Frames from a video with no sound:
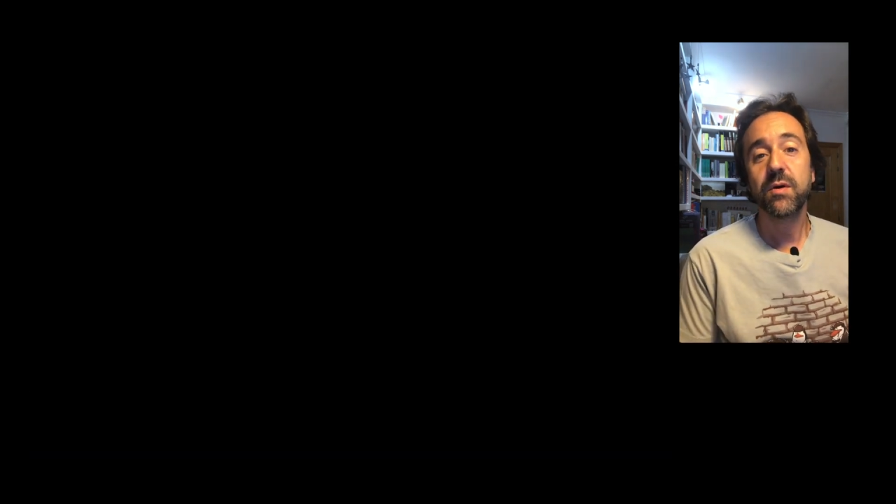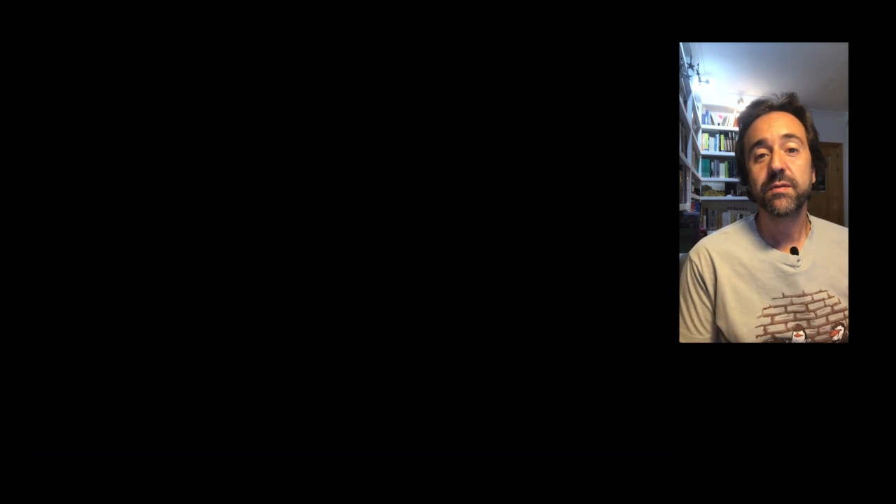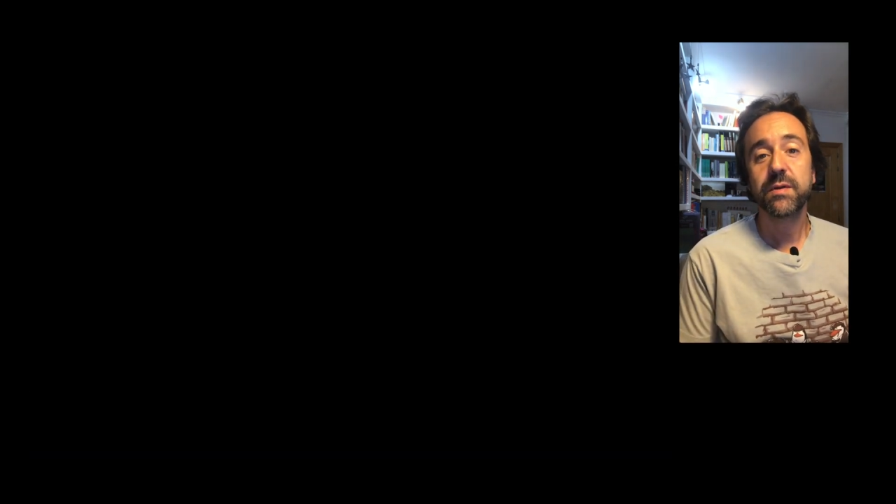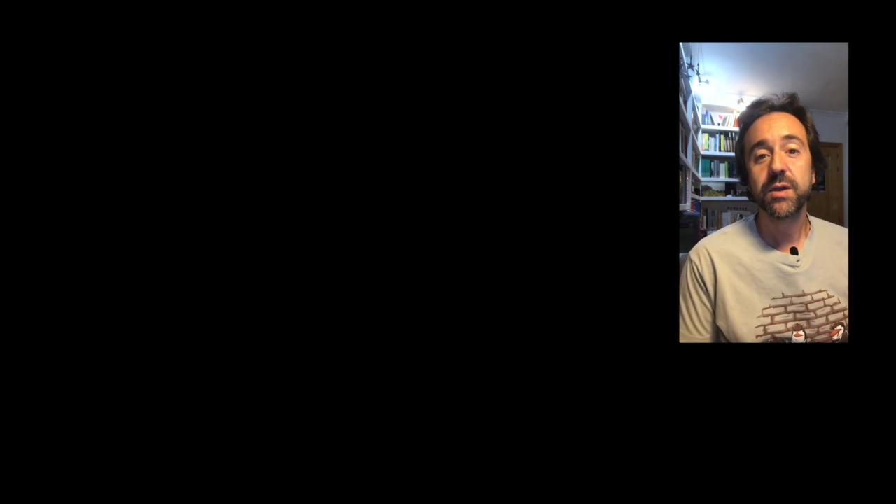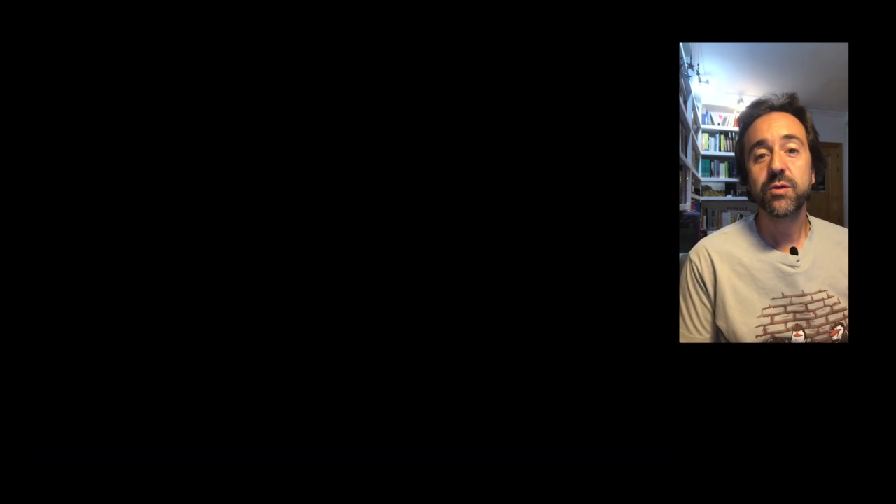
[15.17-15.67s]

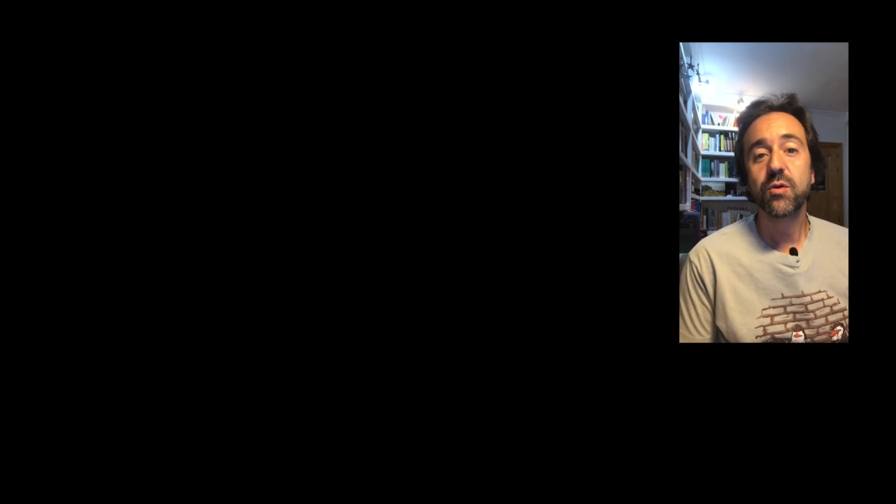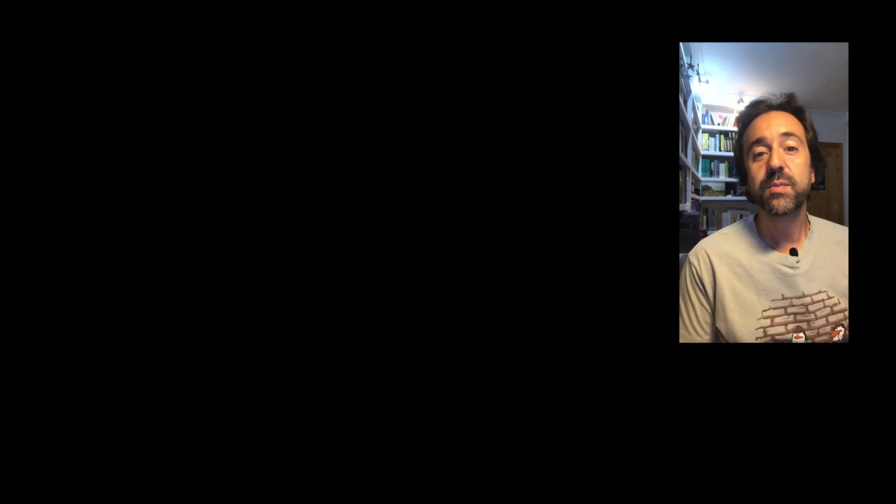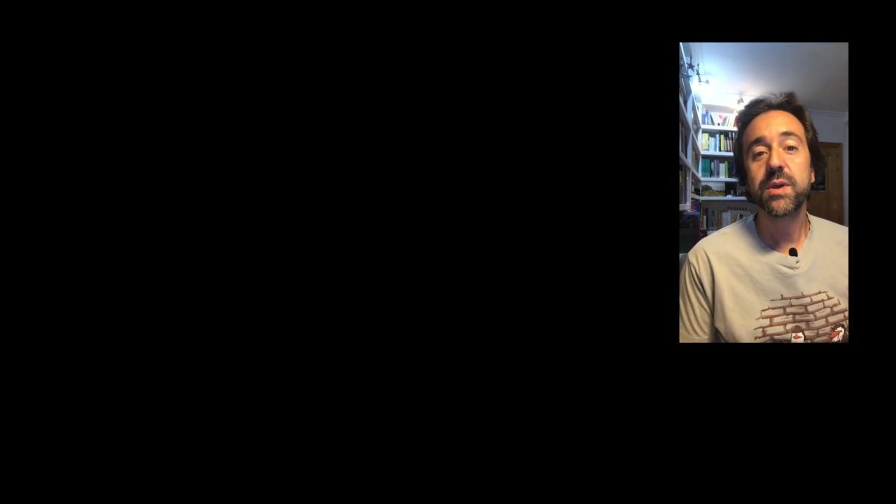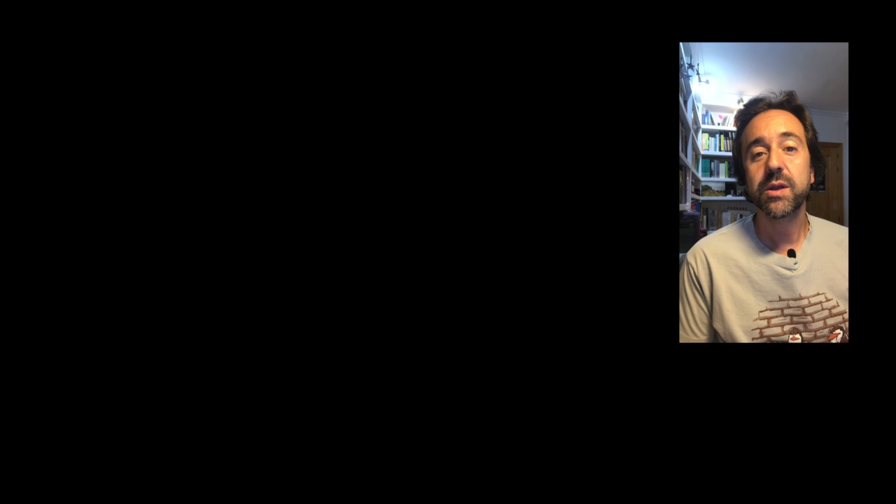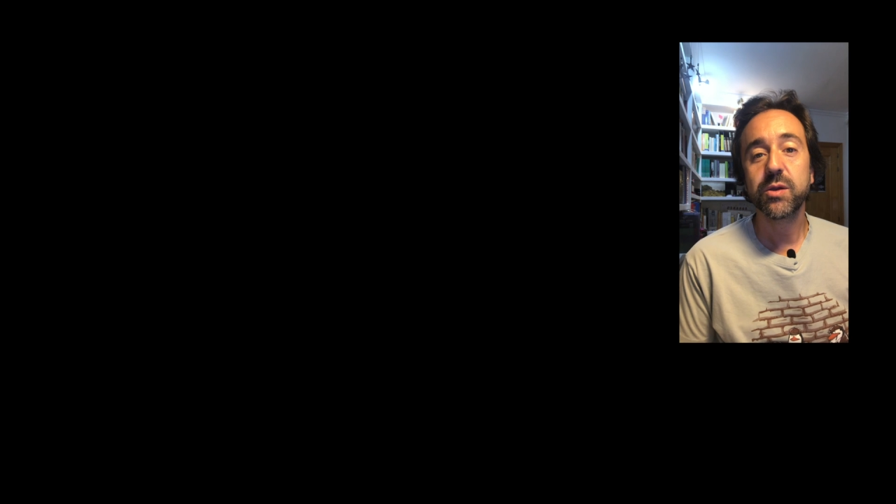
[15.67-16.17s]
of the
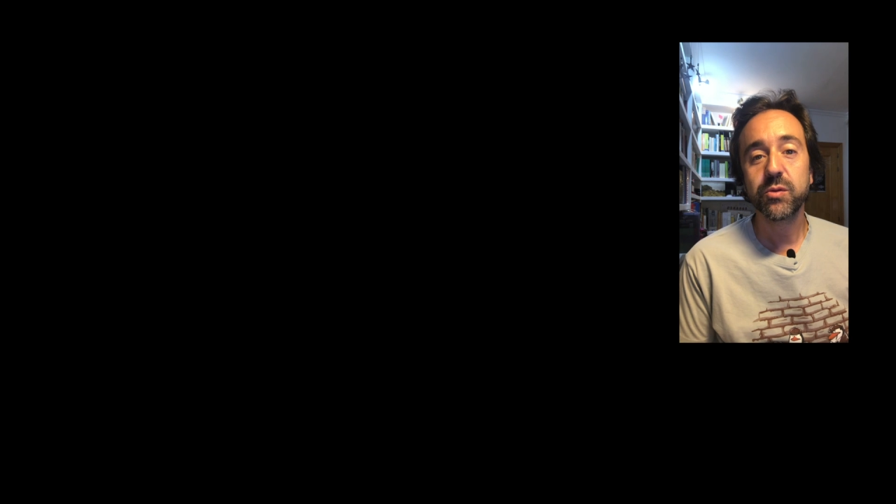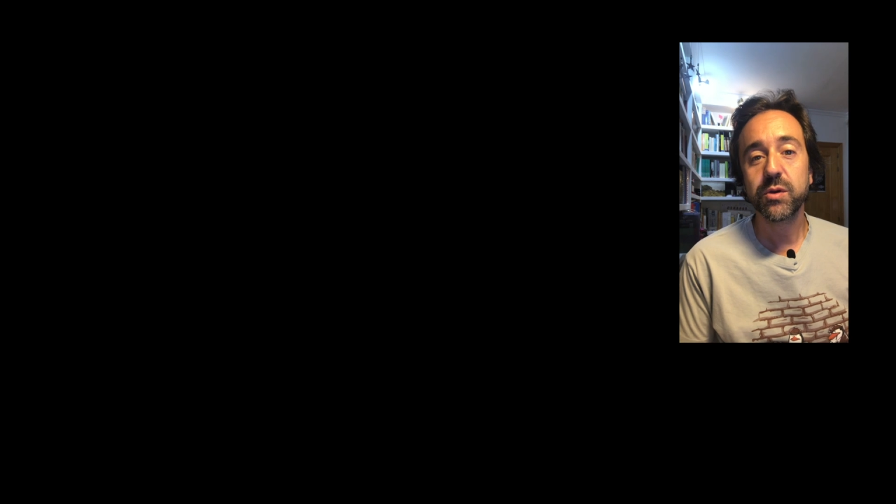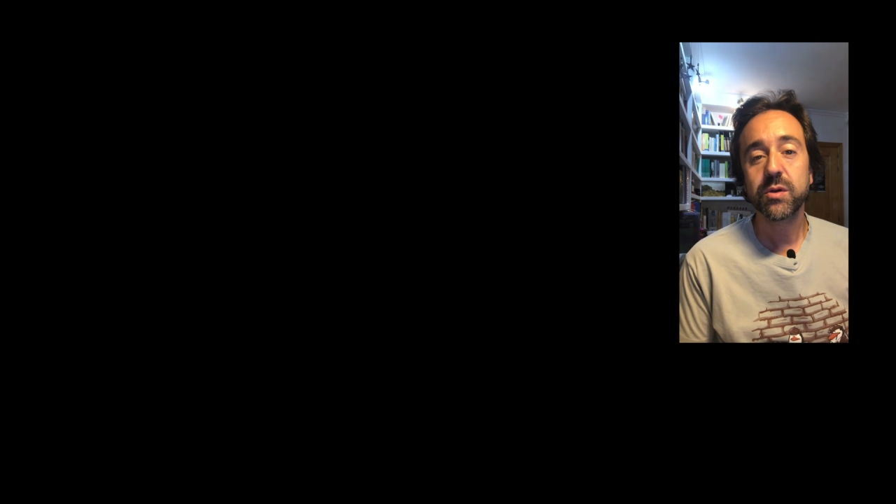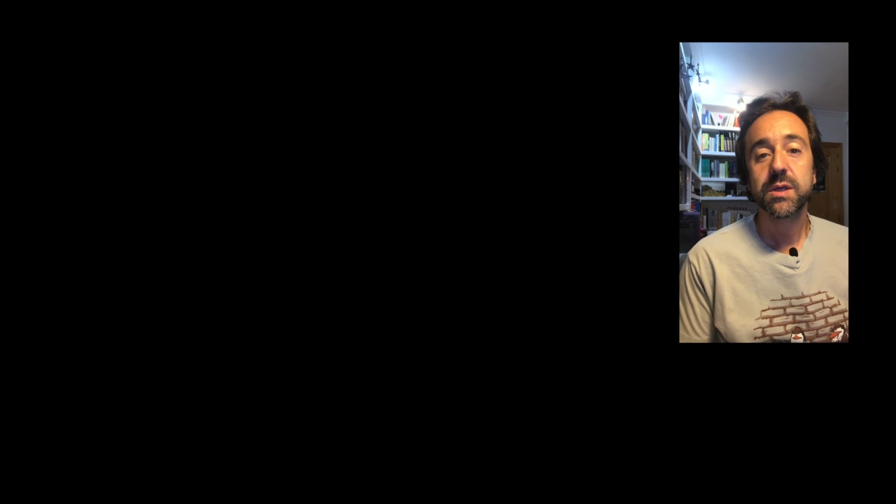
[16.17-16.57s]
European Union,